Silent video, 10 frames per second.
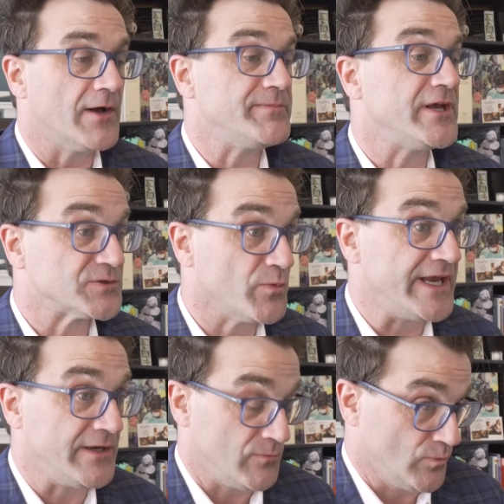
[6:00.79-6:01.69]
because
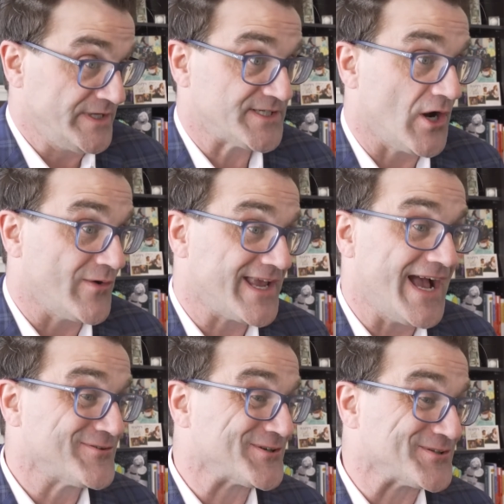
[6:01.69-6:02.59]
we saw
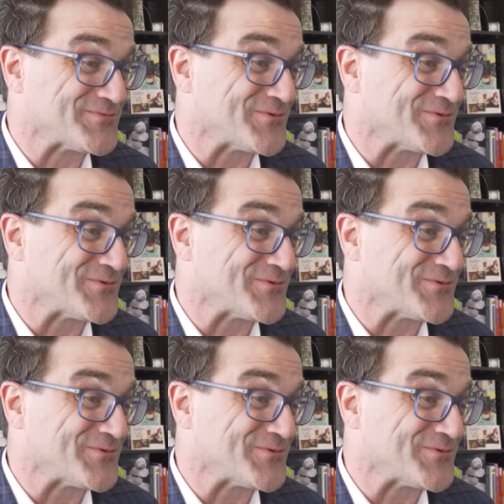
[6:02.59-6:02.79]
encounters